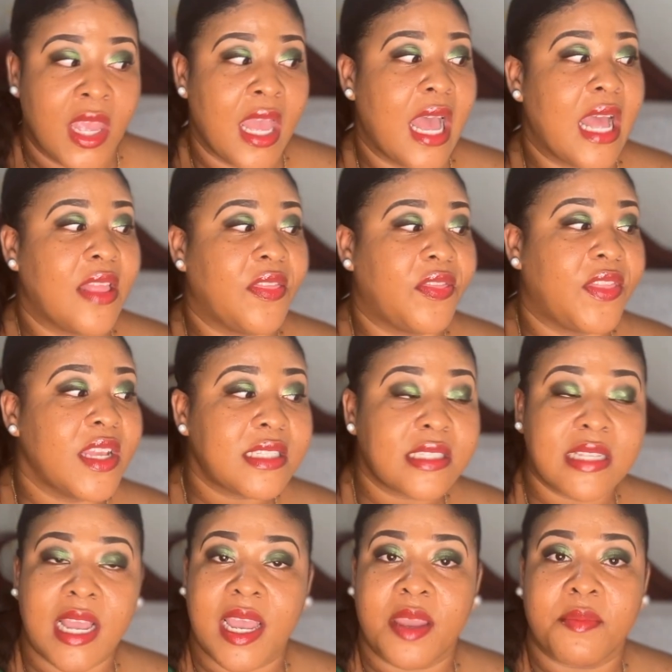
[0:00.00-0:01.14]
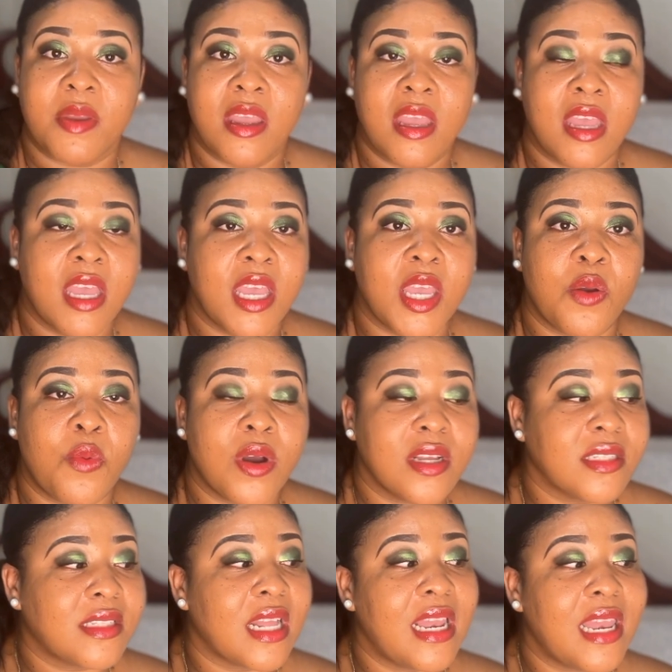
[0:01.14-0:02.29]
And this time, it
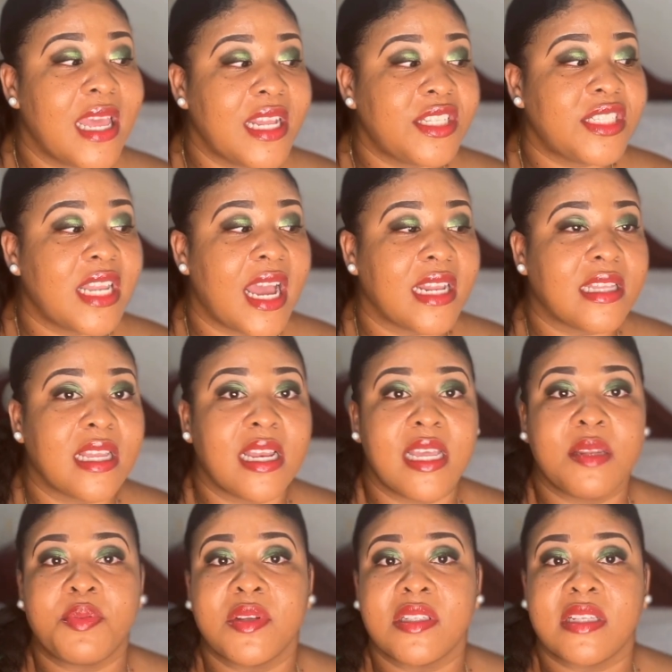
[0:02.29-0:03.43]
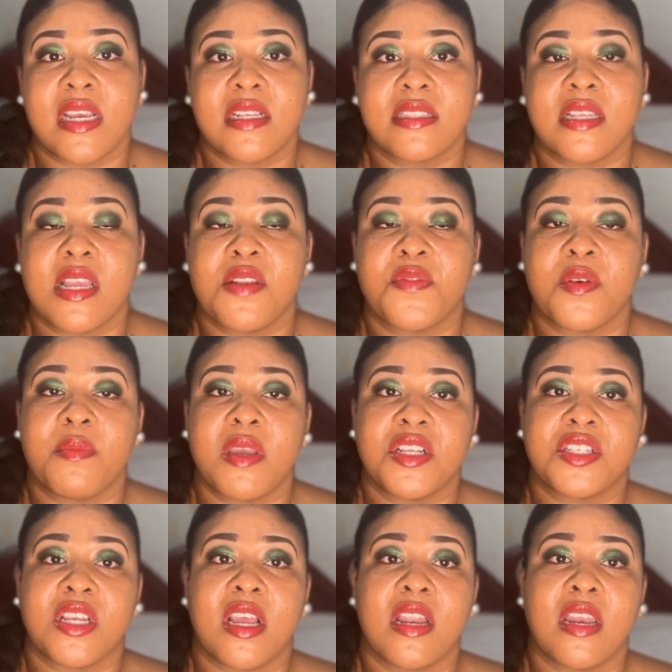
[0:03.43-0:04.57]
was alleged that Glenn possessed
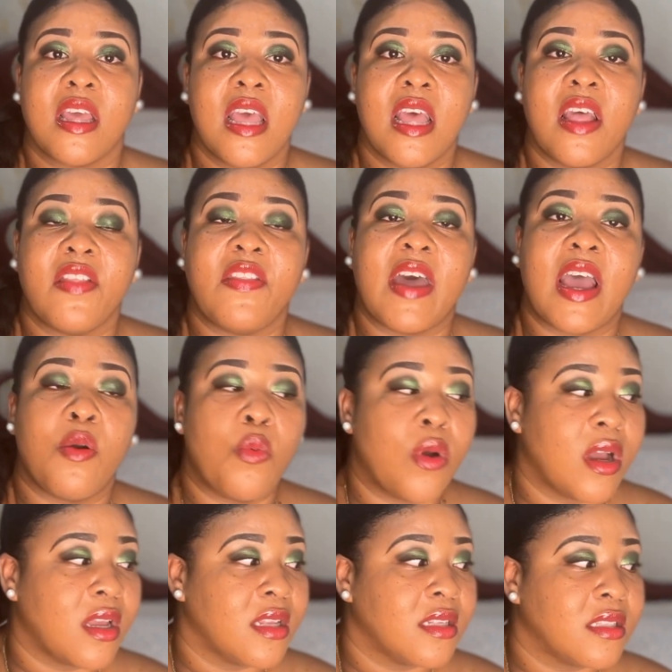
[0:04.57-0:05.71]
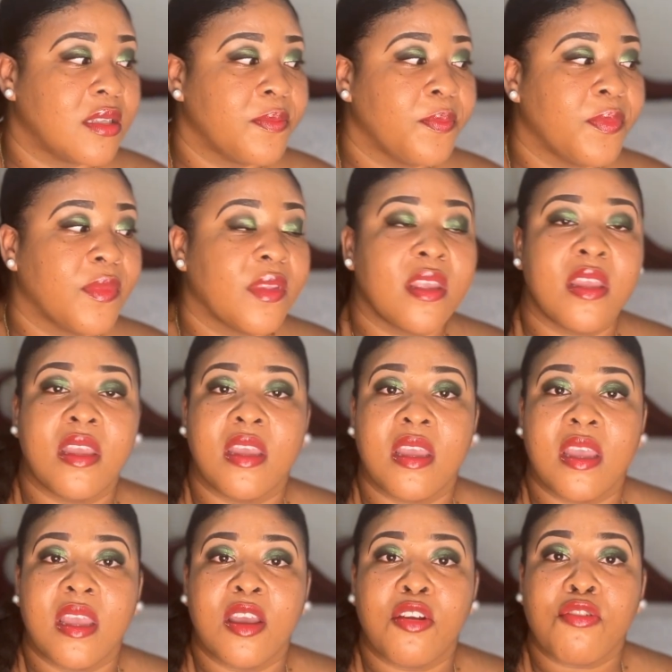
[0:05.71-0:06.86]
information that was
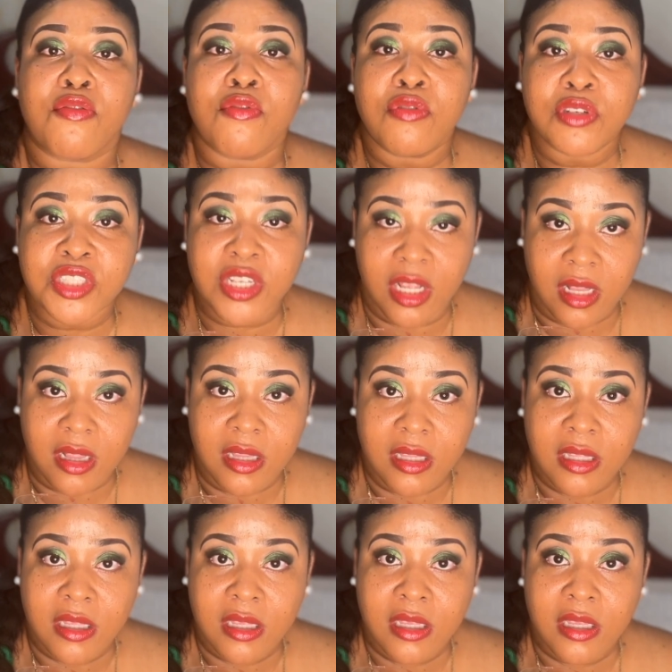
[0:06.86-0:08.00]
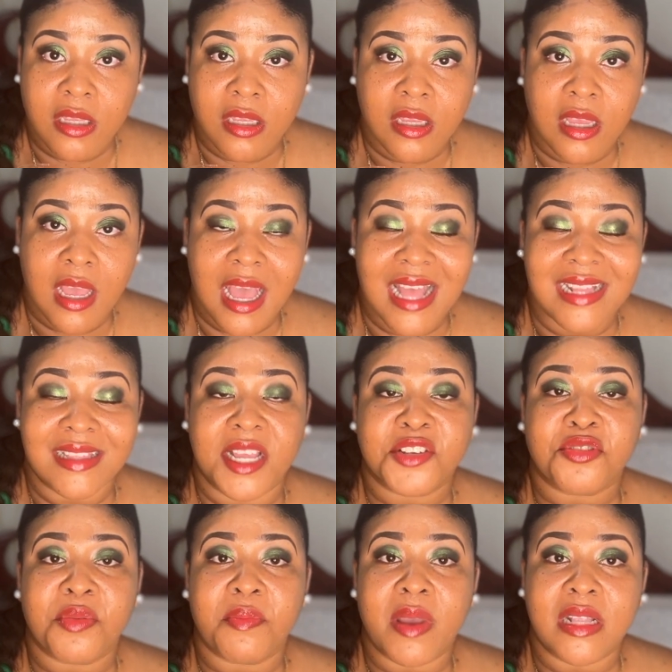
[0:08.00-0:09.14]
crucial and
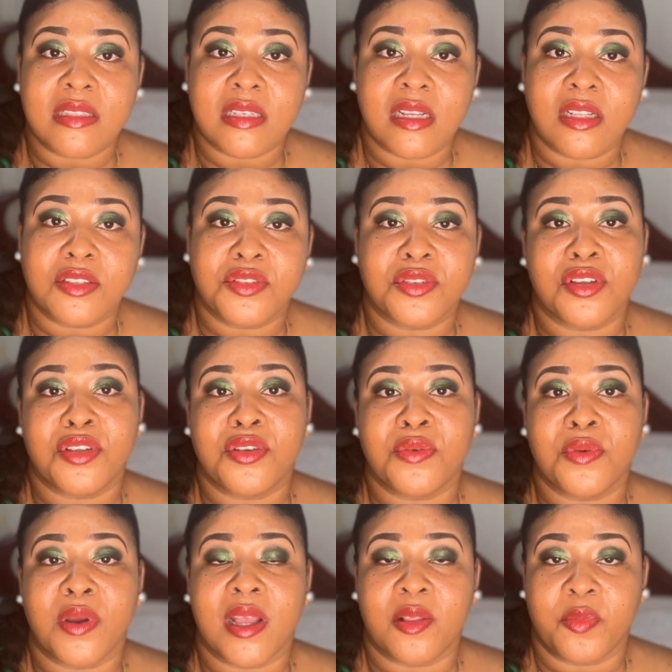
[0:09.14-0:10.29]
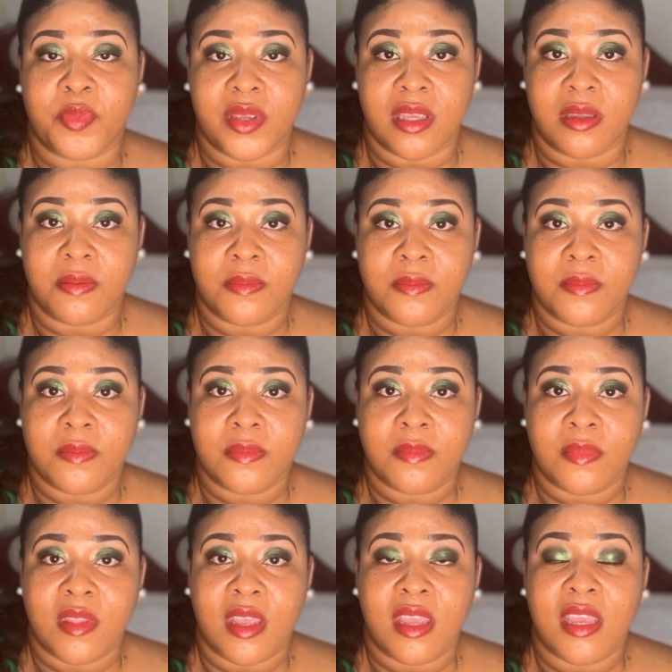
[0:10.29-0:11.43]
detrimental to the ULP.
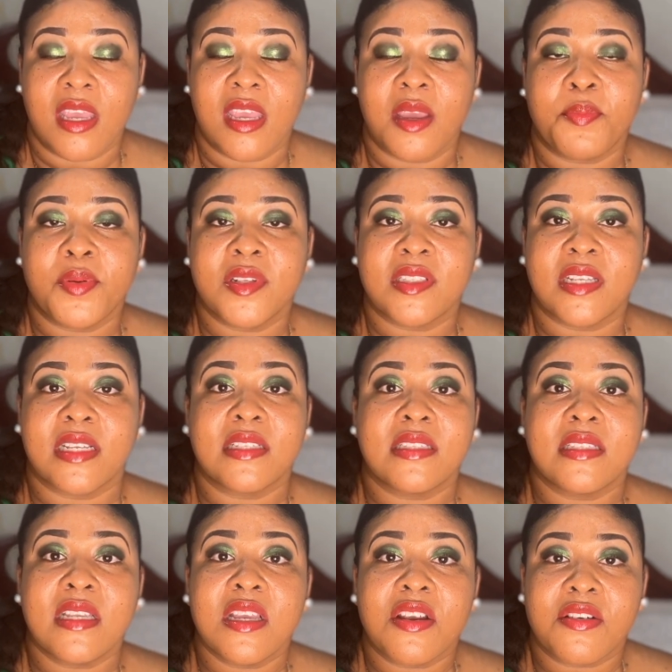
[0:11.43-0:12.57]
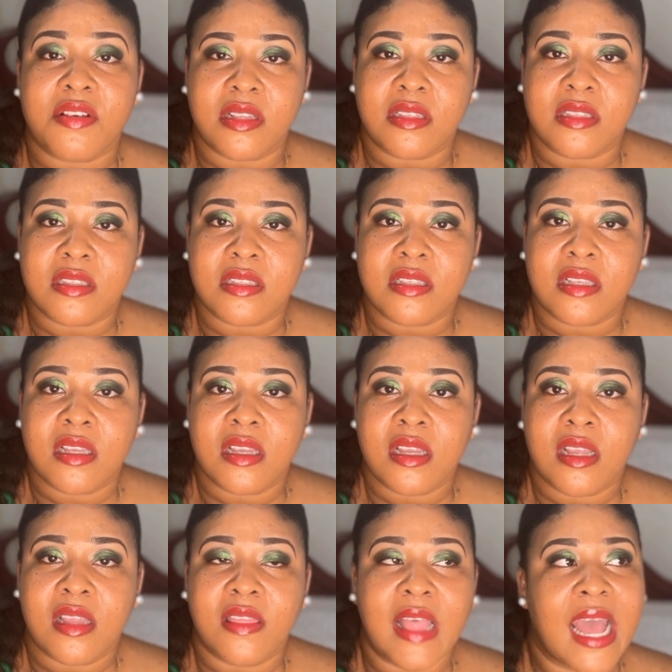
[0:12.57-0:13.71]
He possessed secrets
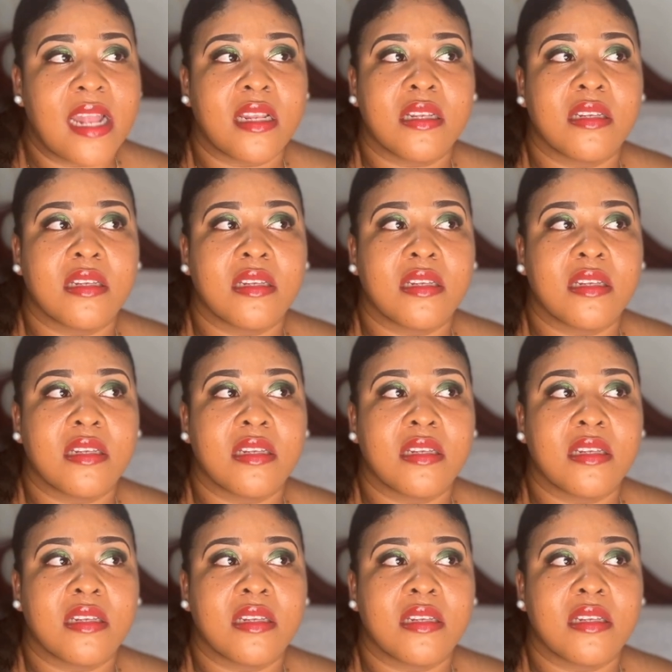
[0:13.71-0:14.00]
that